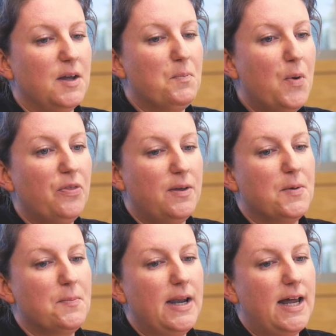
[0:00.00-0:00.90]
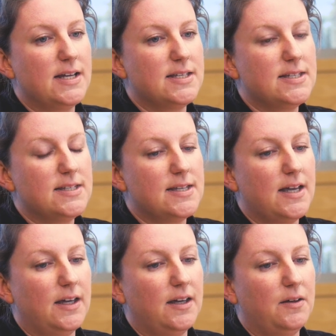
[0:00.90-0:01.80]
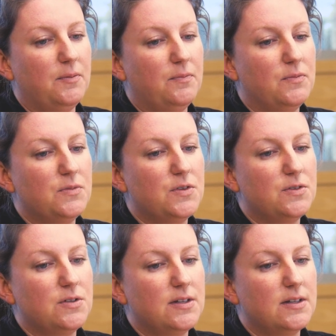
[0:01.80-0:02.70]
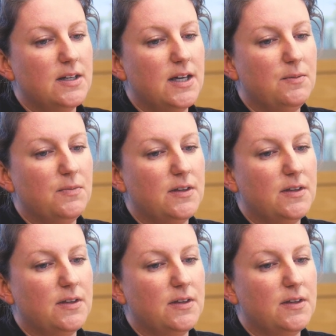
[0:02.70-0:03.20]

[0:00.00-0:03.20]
put them in place, keep